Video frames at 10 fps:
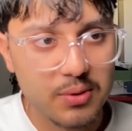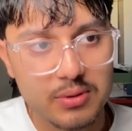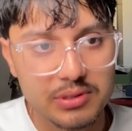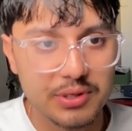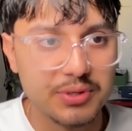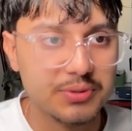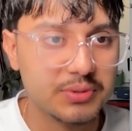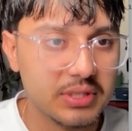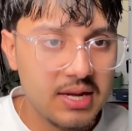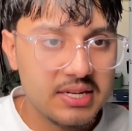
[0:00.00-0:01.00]
clone.
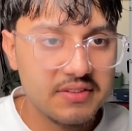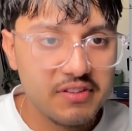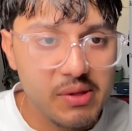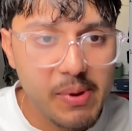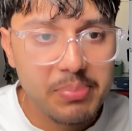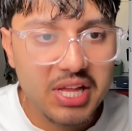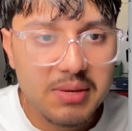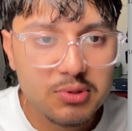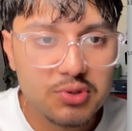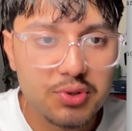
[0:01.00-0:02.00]
Develop a
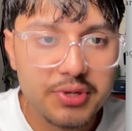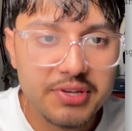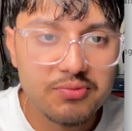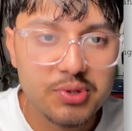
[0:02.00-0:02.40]
playable 2D